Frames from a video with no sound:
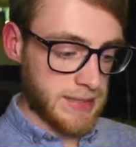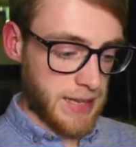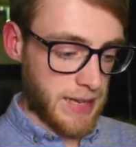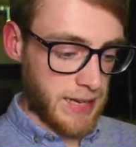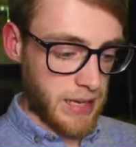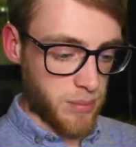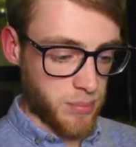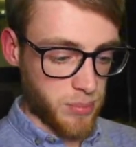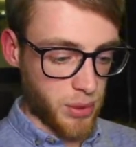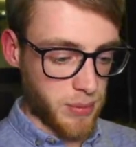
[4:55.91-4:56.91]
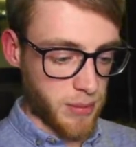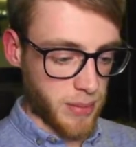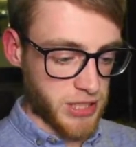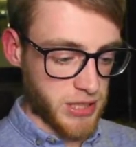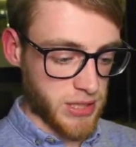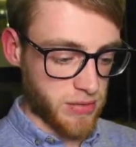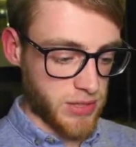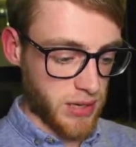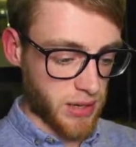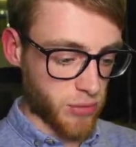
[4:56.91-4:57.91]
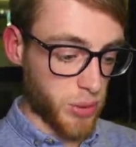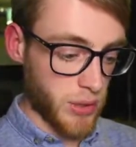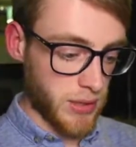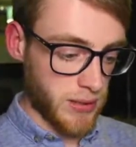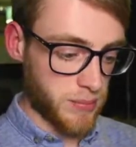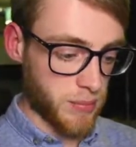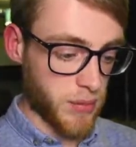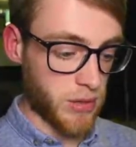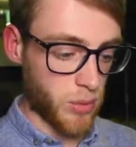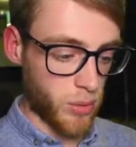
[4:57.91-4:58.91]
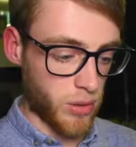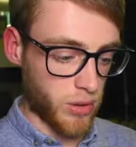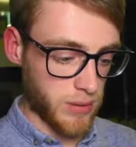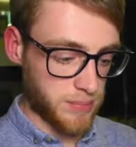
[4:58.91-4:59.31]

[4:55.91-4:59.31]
um, Puppet Magic of Dark Ruler, Mirror Wall.